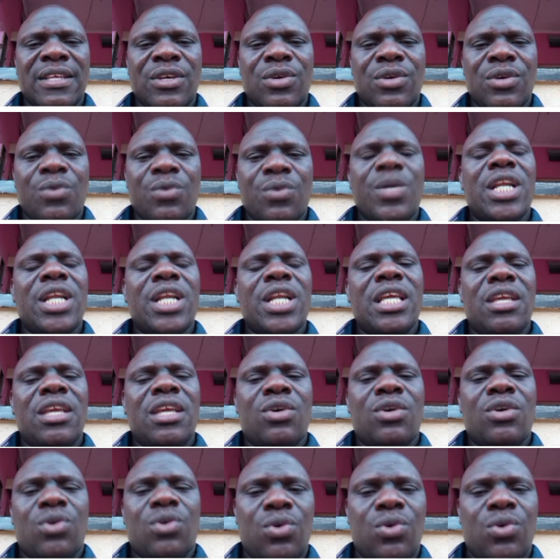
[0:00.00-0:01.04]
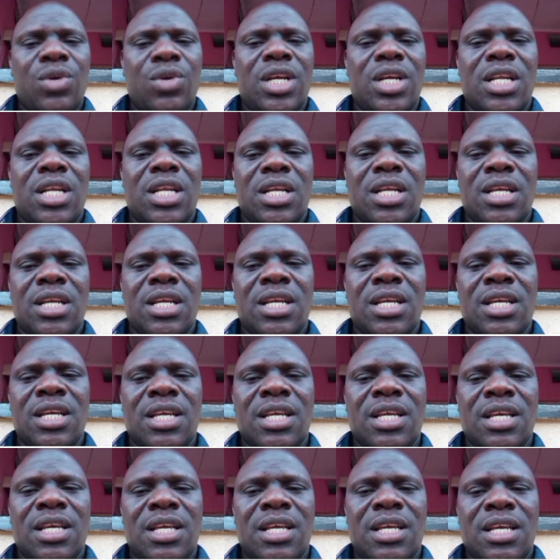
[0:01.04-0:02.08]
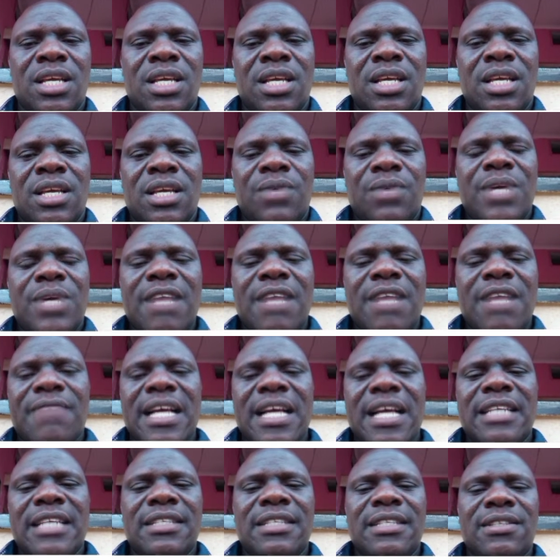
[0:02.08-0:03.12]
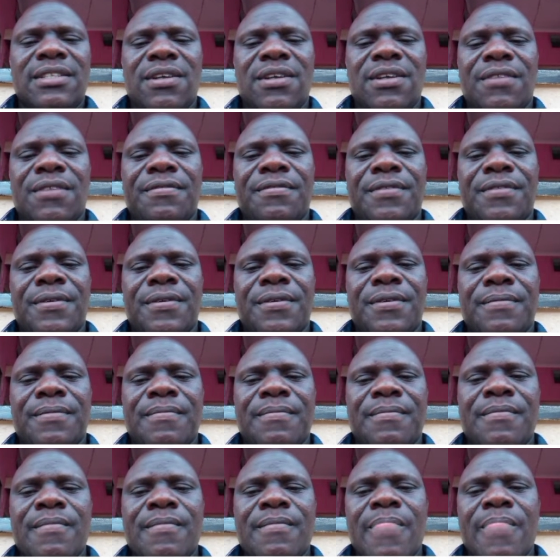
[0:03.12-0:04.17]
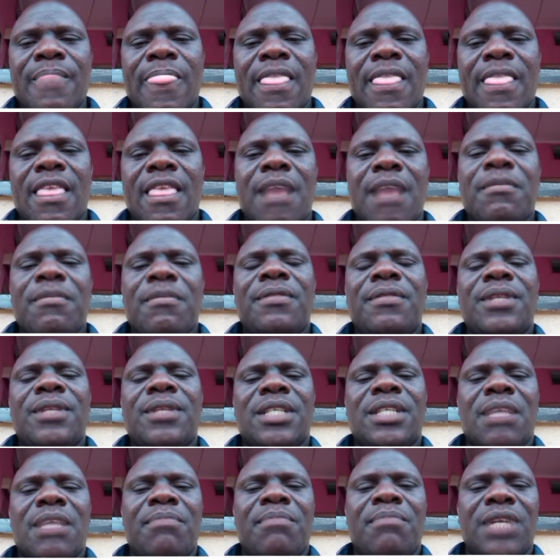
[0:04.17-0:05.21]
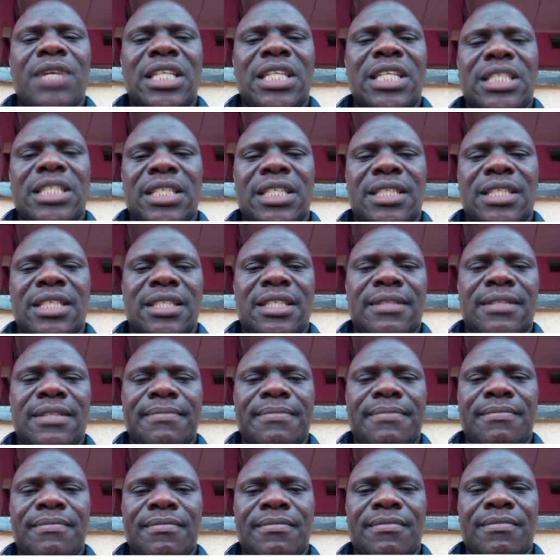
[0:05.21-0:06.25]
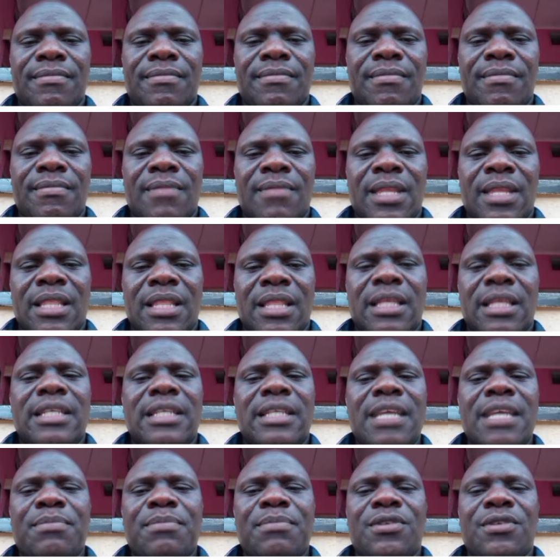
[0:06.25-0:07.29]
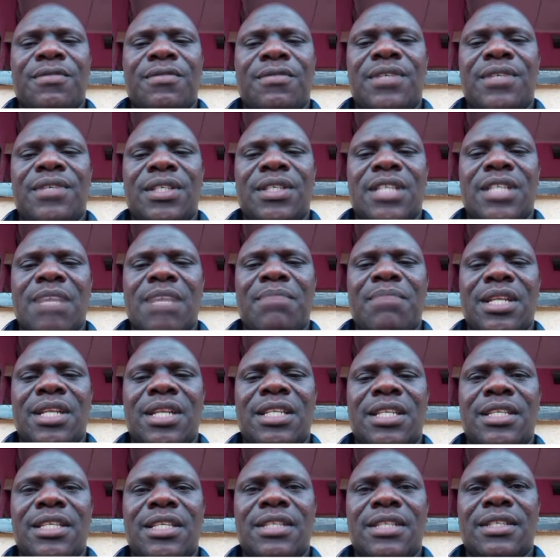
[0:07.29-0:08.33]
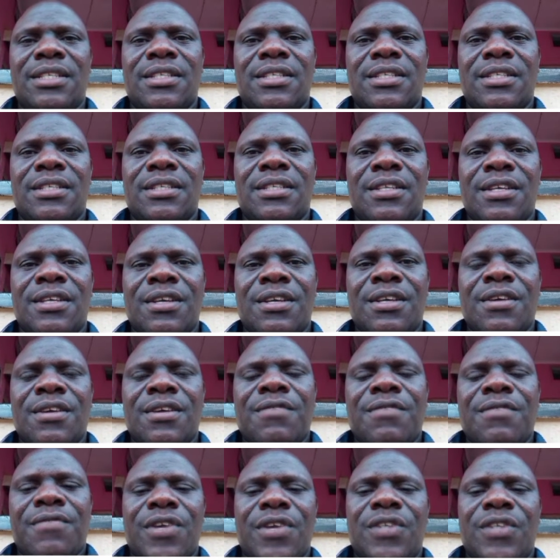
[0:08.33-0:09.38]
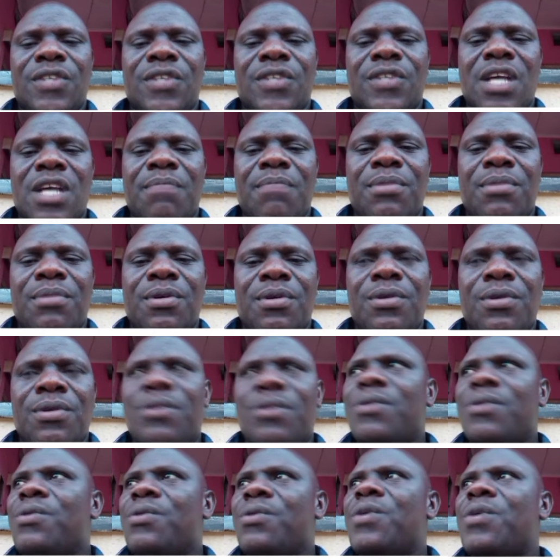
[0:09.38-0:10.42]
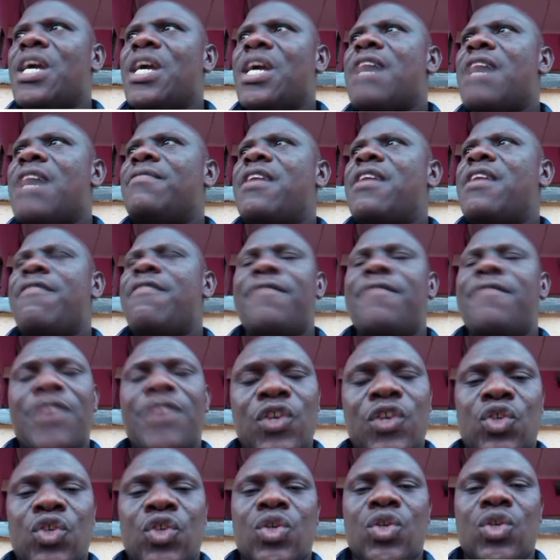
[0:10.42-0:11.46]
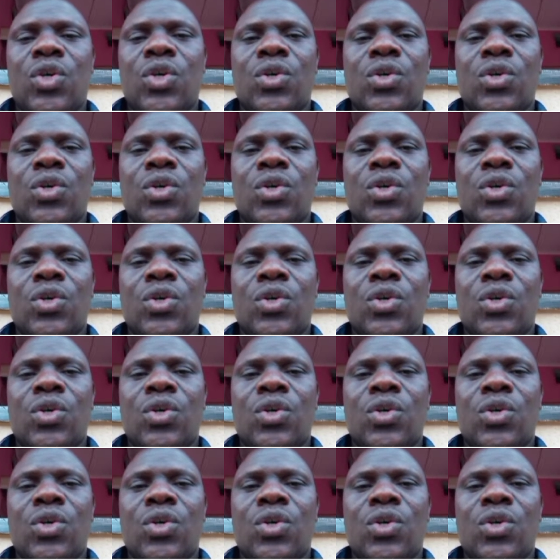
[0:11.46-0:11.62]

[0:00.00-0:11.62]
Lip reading: will include, we have a list of some of disabilities, the types of disabilities. For example, we have the visual,